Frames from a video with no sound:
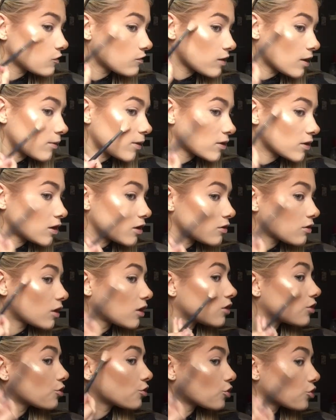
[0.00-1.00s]
if that makes any
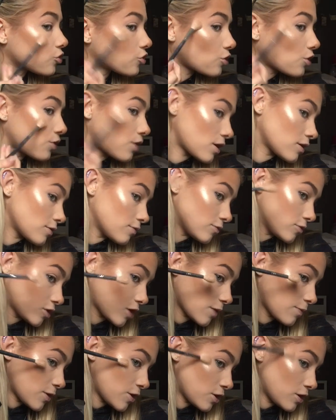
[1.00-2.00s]
sense. So like
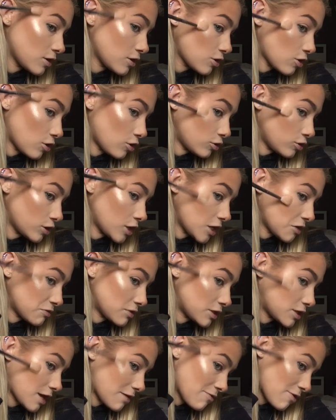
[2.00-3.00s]
Siberian Gold, it
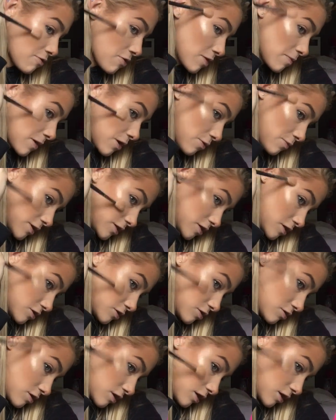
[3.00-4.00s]
would definitely work better on my skin
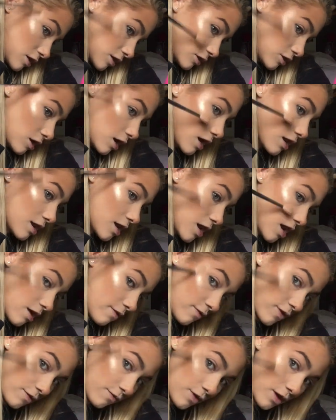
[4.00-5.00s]
tone than King Tut. I
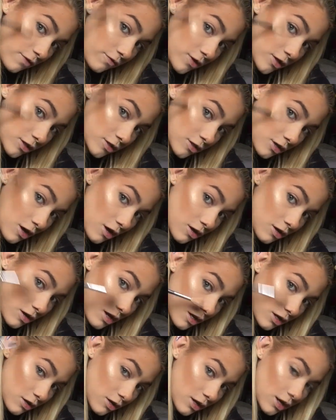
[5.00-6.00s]
love, love, love King Tut.
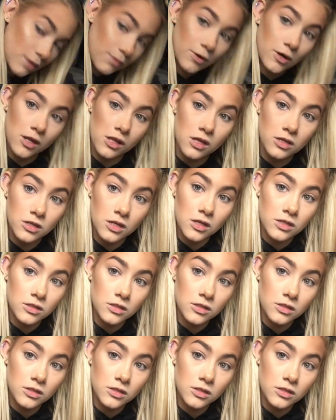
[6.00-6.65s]
Like, look how pretty this